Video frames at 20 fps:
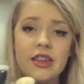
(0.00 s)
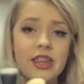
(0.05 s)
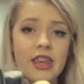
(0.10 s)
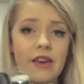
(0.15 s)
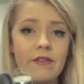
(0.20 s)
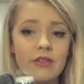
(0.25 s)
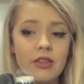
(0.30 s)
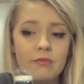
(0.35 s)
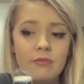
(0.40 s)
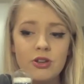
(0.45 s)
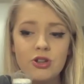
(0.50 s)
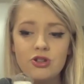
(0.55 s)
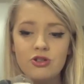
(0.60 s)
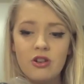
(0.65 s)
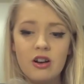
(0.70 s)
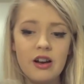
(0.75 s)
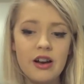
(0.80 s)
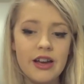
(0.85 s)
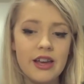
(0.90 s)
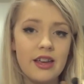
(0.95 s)
give them a
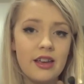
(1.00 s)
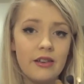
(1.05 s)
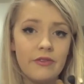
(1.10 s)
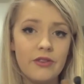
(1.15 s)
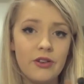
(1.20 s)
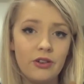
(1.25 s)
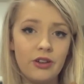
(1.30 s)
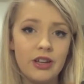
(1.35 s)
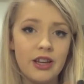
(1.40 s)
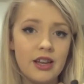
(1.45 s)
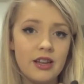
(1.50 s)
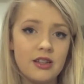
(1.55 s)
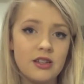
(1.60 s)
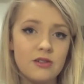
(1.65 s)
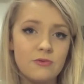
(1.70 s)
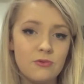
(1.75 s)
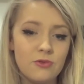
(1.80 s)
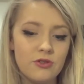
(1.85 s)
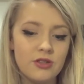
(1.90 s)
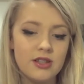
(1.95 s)
try if you're looking
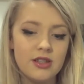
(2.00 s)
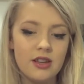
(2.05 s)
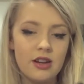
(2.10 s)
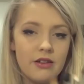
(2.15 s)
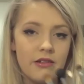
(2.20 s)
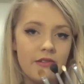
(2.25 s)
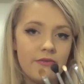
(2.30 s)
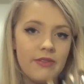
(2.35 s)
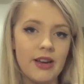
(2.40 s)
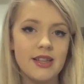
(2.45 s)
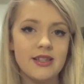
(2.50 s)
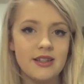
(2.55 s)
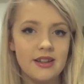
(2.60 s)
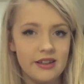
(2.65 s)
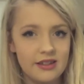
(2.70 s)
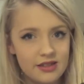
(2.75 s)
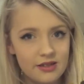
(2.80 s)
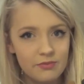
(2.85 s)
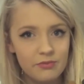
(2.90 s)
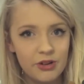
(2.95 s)
towards,
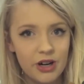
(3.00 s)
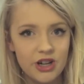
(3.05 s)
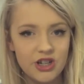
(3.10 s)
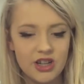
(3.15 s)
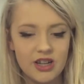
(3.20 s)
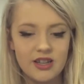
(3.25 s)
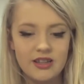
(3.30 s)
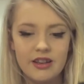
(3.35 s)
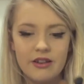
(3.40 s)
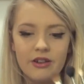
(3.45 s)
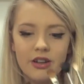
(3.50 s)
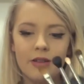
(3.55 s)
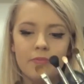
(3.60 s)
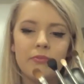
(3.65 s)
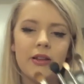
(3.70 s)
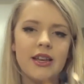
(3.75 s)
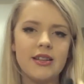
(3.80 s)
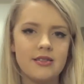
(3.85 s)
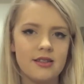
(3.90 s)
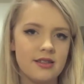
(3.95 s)
investing in some brushes. They're a good
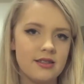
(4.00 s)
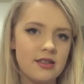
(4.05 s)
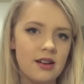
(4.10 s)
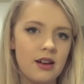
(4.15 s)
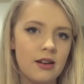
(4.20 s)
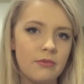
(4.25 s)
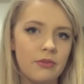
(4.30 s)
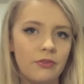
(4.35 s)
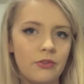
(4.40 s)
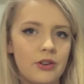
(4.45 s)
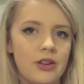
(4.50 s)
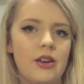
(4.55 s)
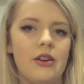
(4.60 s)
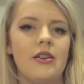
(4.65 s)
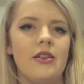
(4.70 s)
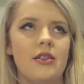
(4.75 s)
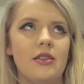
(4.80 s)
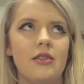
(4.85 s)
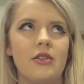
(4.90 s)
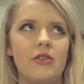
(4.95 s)
place to start before
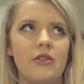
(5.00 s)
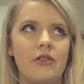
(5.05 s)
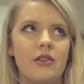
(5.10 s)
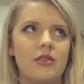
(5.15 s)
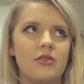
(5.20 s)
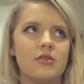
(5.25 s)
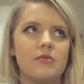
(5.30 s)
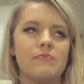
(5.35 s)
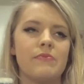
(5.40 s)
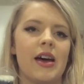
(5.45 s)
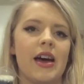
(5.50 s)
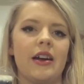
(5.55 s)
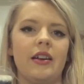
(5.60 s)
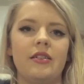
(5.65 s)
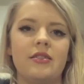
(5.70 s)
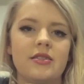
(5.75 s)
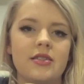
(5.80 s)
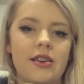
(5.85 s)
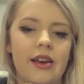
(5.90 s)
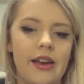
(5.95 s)
you're going into
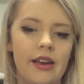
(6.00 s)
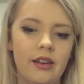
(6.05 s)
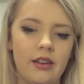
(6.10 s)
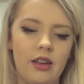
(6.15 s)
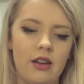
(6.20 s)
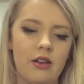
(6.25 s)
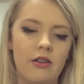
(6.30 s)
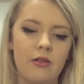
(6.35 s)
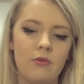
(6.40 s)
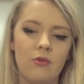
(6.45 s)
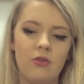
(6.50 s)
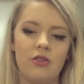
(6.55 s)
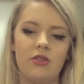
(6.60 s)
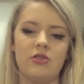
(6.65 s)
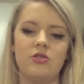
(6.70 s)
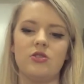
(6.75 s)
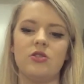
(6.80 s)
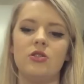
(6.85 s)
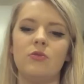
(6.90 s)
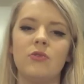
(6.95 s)
MAC and saying, I want
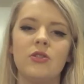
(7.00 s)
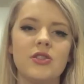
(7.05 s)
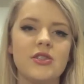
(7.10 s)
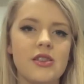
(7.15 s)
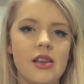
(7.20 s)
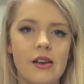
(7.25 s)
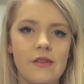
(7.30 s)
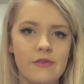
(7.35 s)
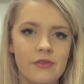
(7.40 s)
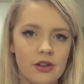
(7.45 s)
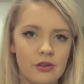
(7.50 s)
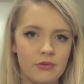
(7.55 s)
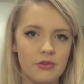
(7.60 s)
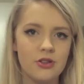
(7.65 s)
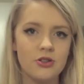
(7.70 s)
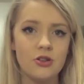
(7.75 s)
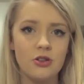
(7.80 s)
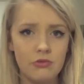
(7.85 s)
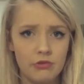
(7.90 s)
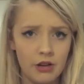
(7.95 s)
the 217, I want
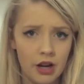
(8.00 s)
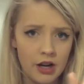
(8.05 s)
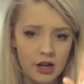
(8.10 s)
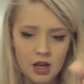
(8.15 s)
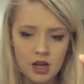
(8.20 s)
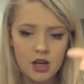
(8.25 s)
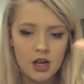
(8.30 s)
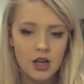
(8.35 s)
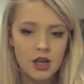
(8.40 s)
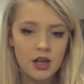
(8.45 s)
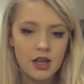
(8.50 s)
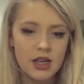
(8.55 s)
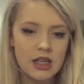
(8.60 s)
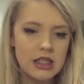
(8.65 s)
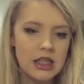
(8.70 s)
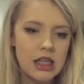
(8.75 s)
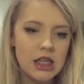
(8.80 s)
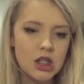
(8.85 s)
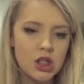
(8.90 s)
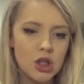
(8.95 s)
the 239,
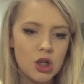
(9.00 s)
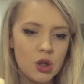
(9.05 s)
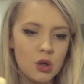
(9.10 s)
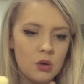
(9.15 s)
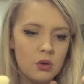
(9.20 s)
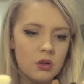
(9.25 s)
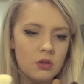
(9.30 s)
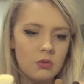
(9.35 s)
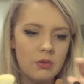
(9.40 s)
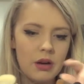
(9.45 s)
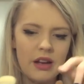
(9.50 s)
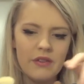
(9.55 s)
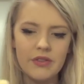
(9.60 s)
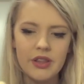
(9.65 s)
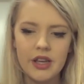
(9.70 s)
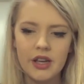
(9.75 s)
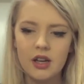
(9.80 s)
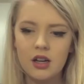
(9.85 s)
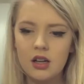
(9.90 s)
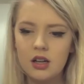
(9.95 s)
because these two, whatever
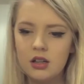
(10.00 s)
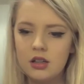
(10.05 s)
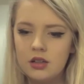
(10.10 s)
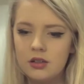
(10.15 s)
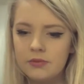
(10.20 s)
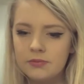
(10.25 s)
they are,